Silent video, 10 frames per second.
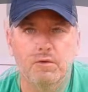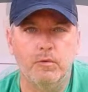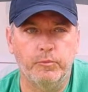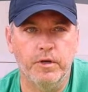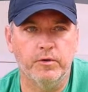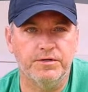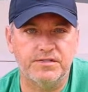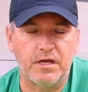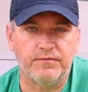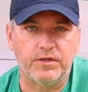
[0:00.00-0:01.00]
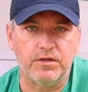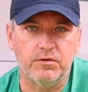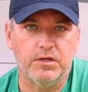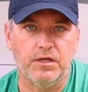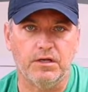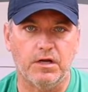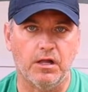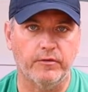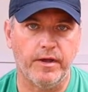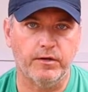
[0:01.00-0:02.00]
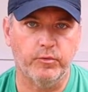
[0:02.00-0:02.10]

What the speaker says: When we were in South Dakota and Colorado,